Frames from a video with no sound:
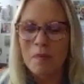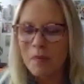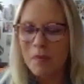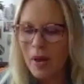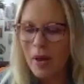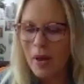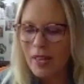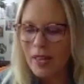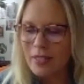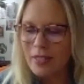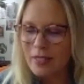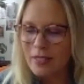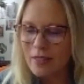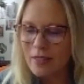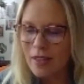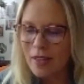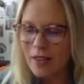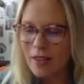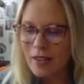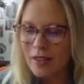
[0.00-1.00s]
But
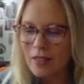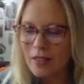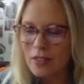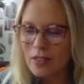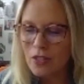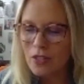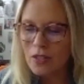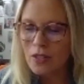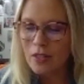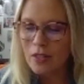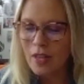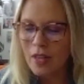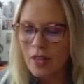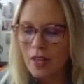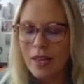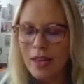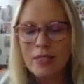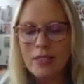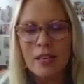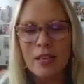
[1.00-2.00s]
the
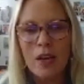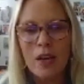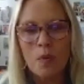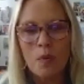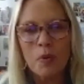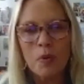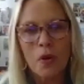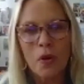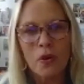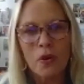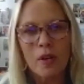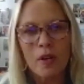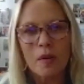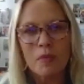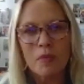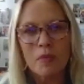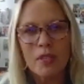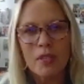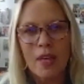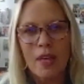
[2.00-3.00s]
SEL
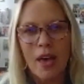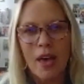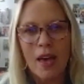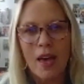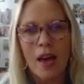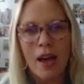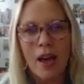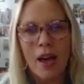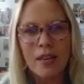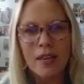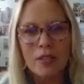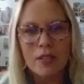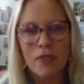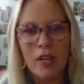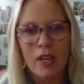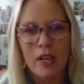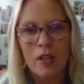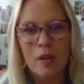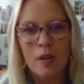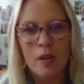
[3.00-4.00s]
program that I
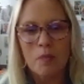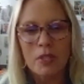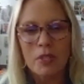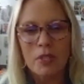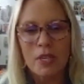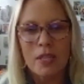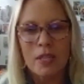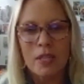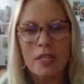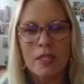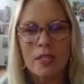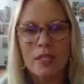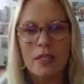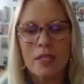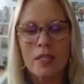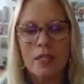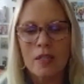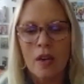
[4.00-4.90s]
developed is